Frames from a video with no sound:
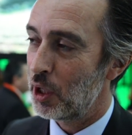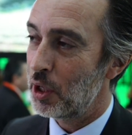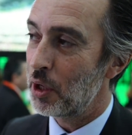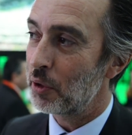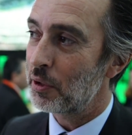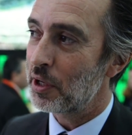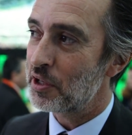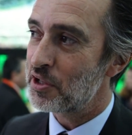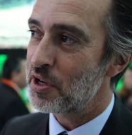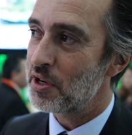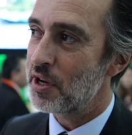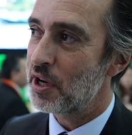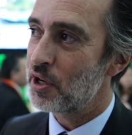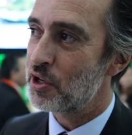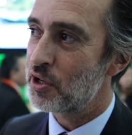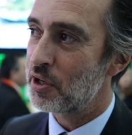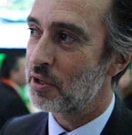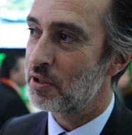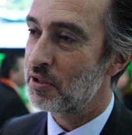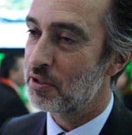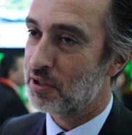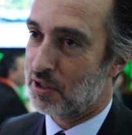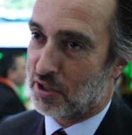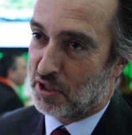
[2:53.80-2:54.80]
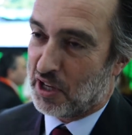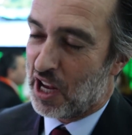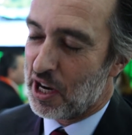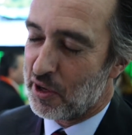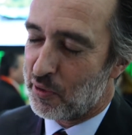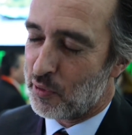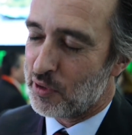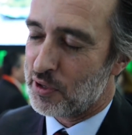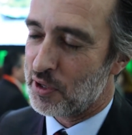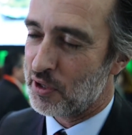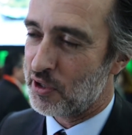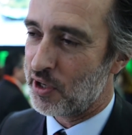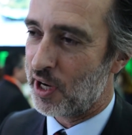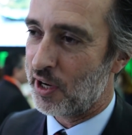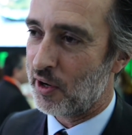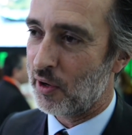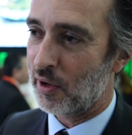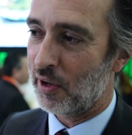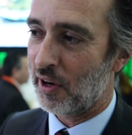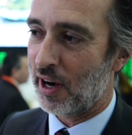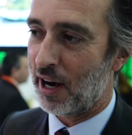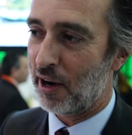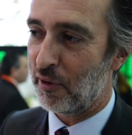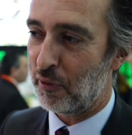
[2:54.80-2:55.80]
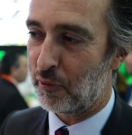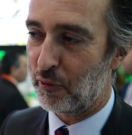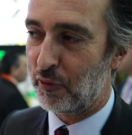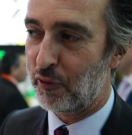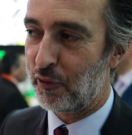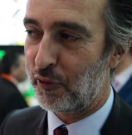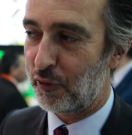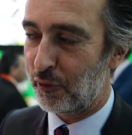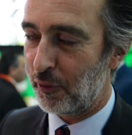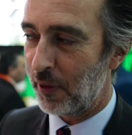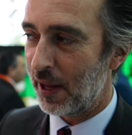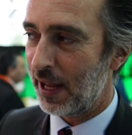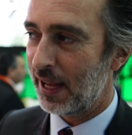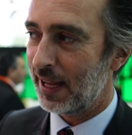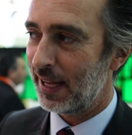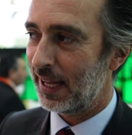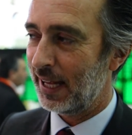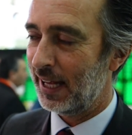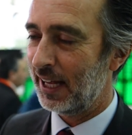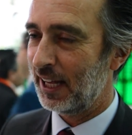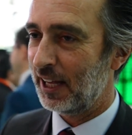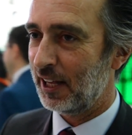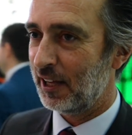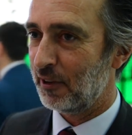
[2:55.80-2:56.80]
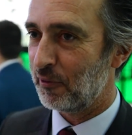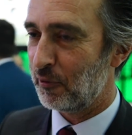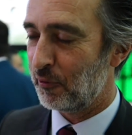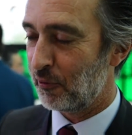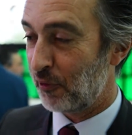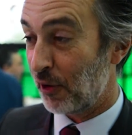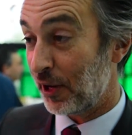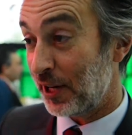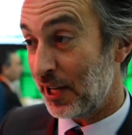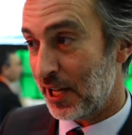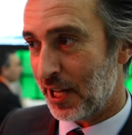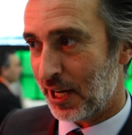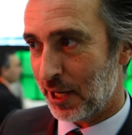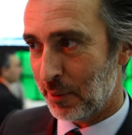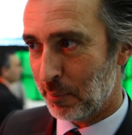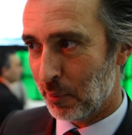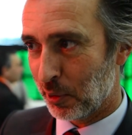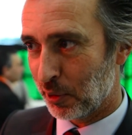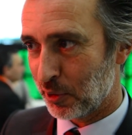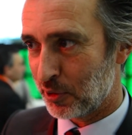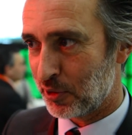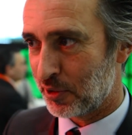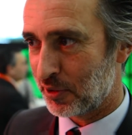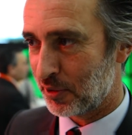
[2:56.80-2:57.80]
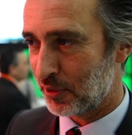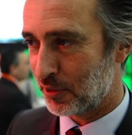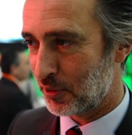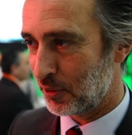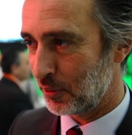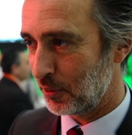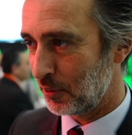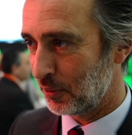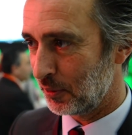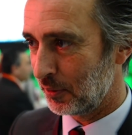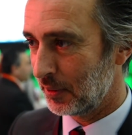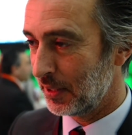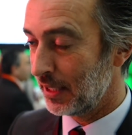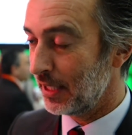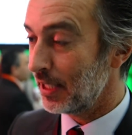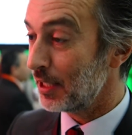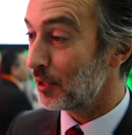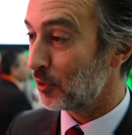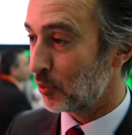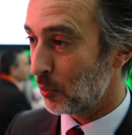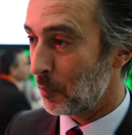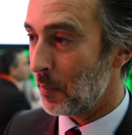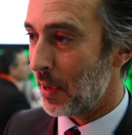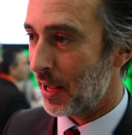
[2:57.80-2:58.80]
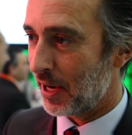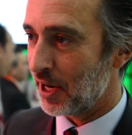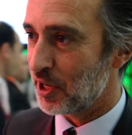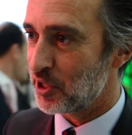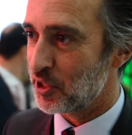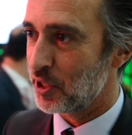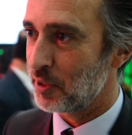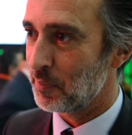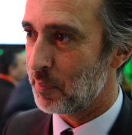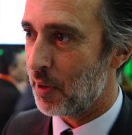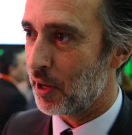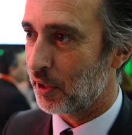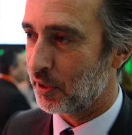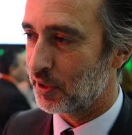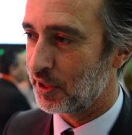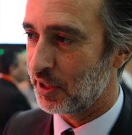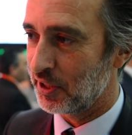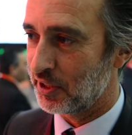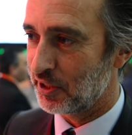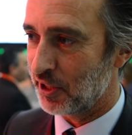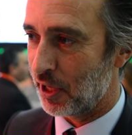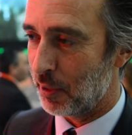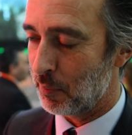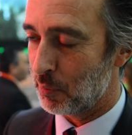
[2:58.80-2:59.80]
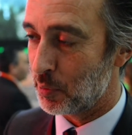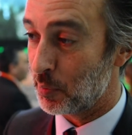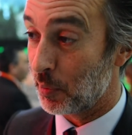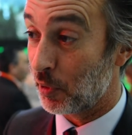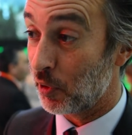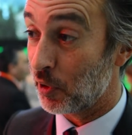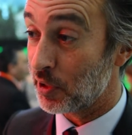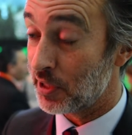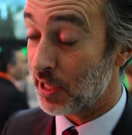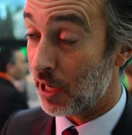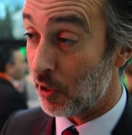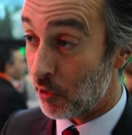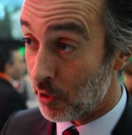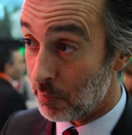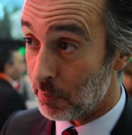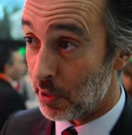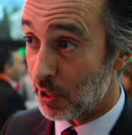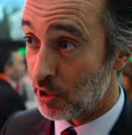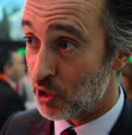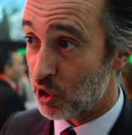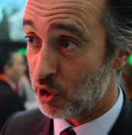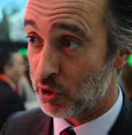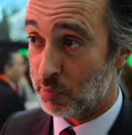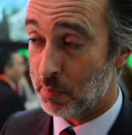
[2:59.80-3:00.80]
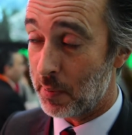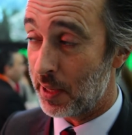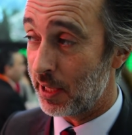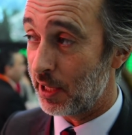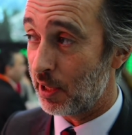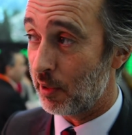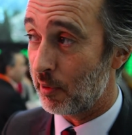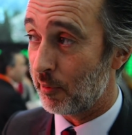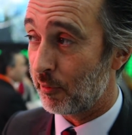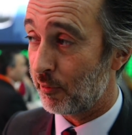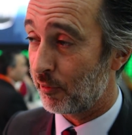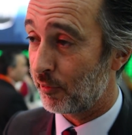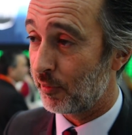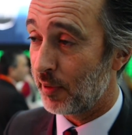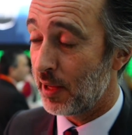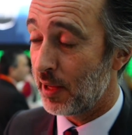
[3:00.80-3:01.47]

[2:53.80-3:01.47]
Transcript: You know, destinations, countries in general, are funny animals to manage in marketing terms, because their image is made of